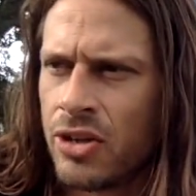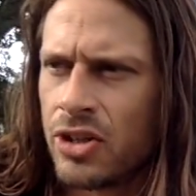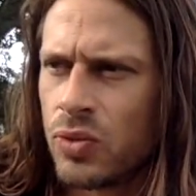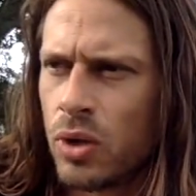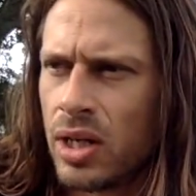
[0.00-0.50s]

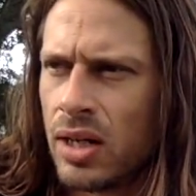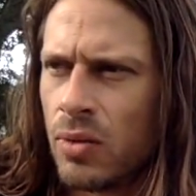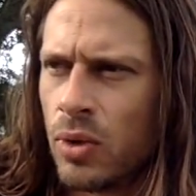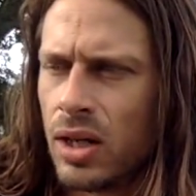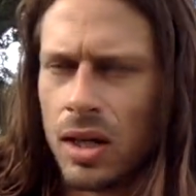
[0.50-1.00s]
just what it
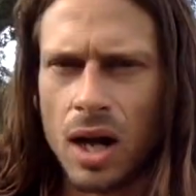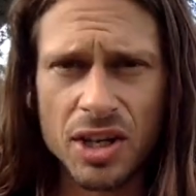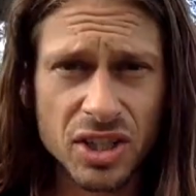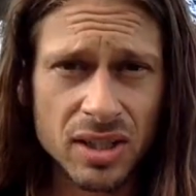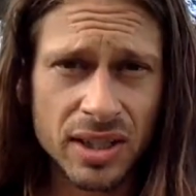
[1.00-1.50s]
what it
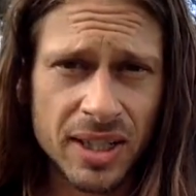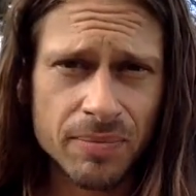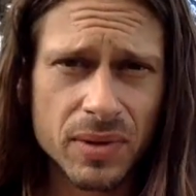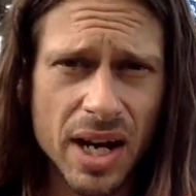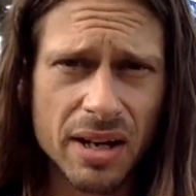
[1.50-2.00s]
logically
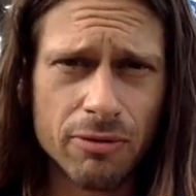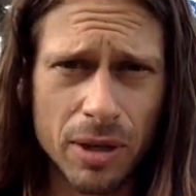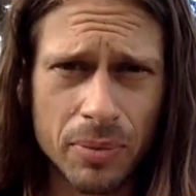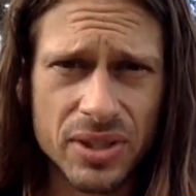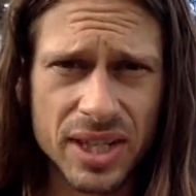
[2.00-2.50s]
kind of
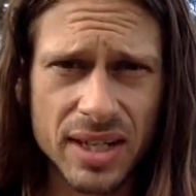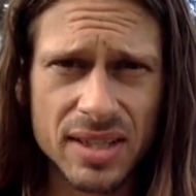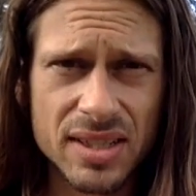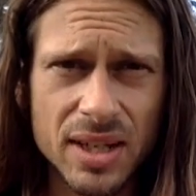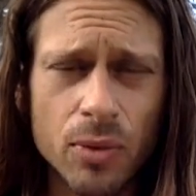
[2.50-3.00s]

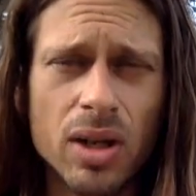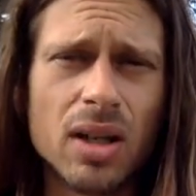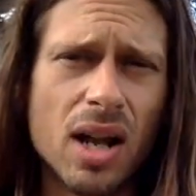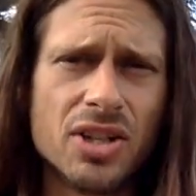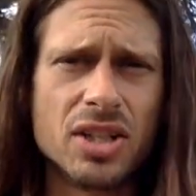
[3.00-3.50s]
represents and what it
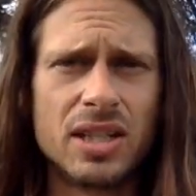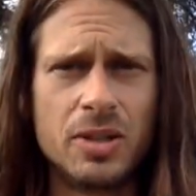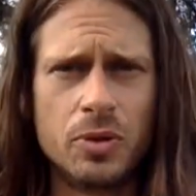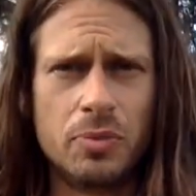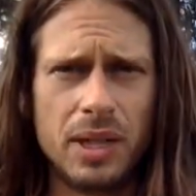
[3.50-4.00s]

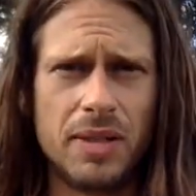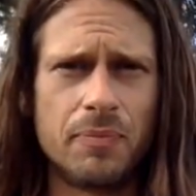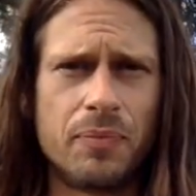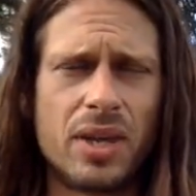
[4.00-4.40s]
logically would mean,